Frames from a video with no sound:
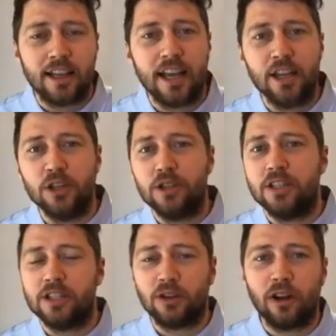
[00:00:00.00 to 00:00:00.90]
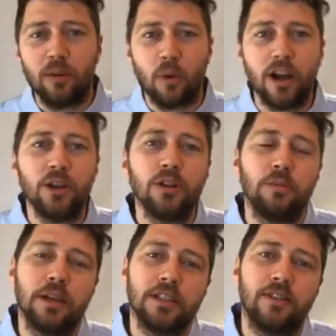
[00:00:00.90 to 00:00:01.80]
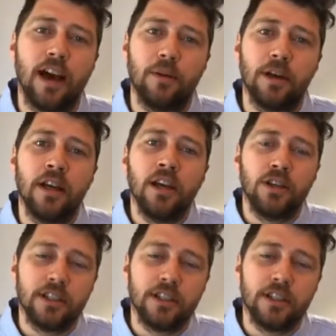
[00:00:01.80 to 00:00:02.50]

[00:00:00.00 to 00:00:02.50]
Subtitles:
Can you describe why you're the best farmer?